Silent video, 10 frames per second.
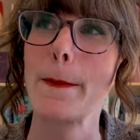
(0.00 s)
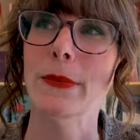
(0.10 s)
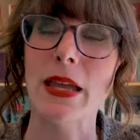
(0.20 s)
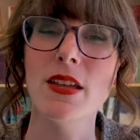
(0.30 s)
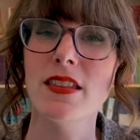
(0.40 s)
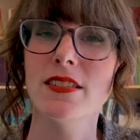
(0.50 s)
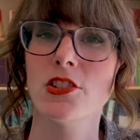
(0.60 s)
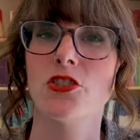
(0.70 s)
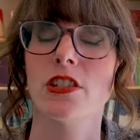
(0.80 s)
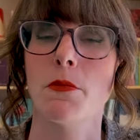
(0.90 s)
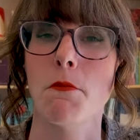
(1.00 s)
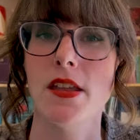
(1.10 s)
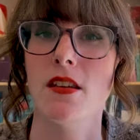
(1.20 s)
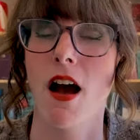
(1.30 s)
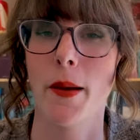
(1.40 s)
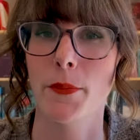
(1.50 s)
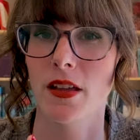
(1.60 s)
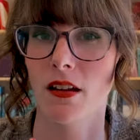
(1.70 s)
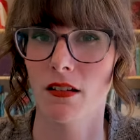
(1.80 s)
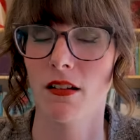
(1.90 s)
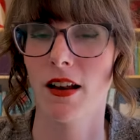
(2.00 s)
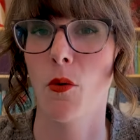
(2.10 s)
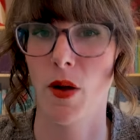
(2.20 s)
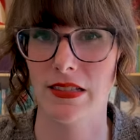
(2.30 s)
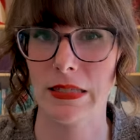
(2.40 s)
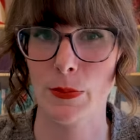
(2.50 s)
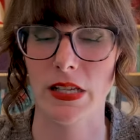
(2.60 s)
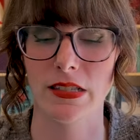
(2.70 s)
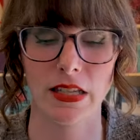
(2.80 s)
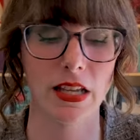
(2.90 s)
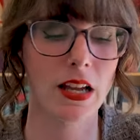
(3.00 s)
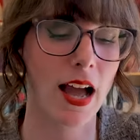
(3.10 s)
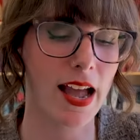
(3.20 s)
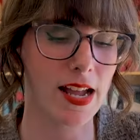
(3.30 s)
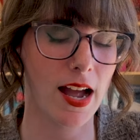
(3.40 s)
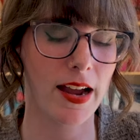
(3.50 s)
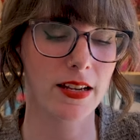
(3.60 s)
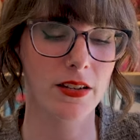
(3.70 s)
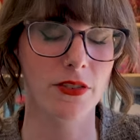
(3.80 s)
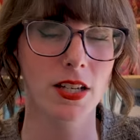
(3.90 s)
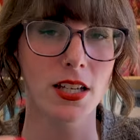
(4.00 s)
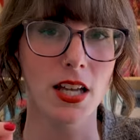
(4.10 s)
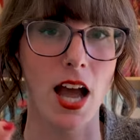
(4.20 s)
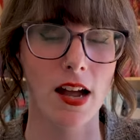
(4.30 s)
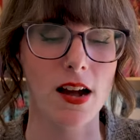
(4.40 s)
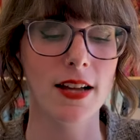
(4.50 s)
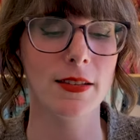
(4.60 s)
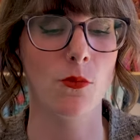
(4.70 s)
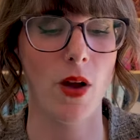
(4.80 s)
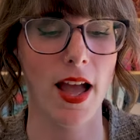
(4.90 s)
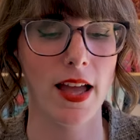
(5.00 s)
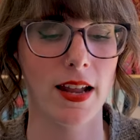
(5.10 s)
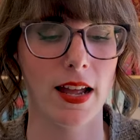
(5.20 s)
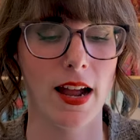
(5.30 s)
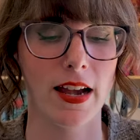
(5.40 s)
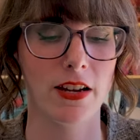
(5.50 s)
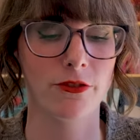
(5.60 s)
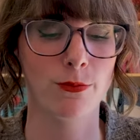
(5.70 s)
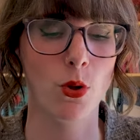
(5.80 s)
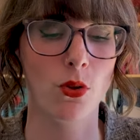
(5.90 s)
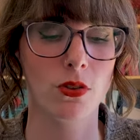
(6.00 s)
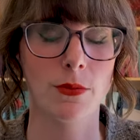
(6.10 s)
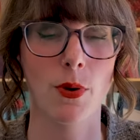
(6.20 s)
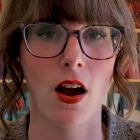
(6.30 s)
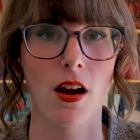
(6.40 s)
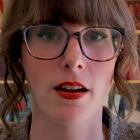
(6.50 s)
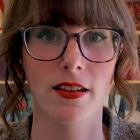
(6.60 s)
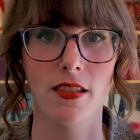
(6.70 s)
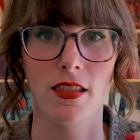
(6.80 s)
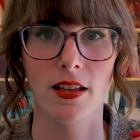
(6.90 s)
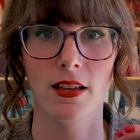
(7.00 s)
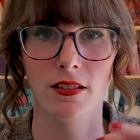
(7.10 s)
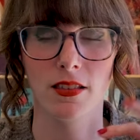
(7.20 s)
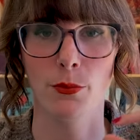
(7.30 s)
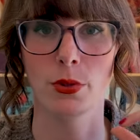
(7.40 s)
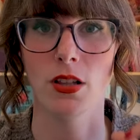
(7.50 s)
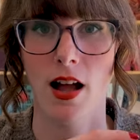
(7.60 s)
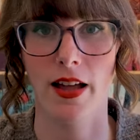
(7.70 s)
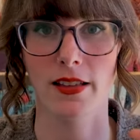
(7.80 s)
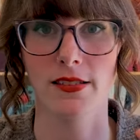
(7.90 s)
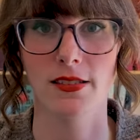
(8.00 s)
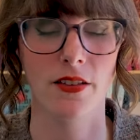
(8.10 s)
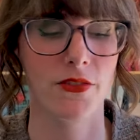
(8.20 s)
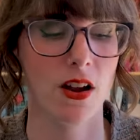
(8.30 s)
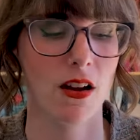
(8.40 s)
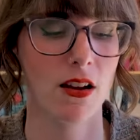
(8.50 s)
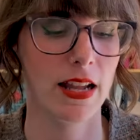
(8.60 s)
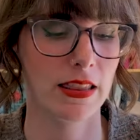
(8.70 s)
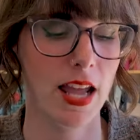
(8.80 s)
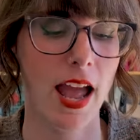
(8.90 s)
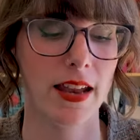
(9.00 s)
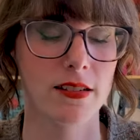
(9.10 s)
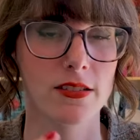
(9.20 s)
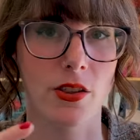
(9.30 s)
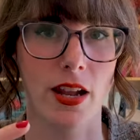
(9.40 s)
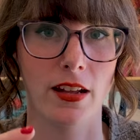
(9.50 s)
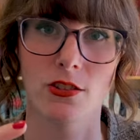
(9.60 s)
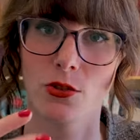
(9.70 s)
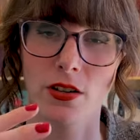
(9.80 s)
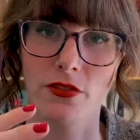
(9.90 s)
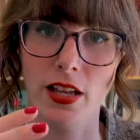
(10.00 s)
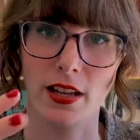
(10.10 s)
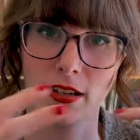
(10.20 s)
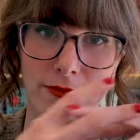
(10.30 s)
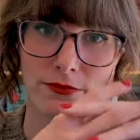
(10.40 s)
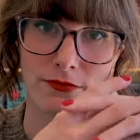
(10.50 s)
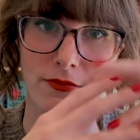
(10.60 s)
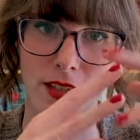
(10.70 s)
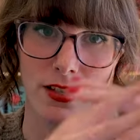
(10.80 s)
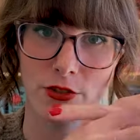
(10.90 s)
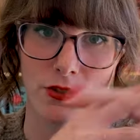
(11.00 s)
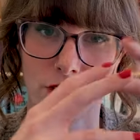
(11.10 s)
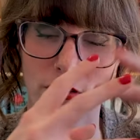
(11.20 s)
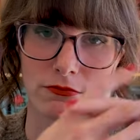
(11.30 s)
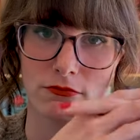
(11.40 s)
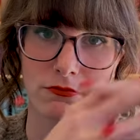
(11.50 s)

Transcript: maybe this is just me not being good at wet splicing. I kind of, I got them wet. I kind of pulled apart the, the plies of yarn at the end so that I could sort of like inter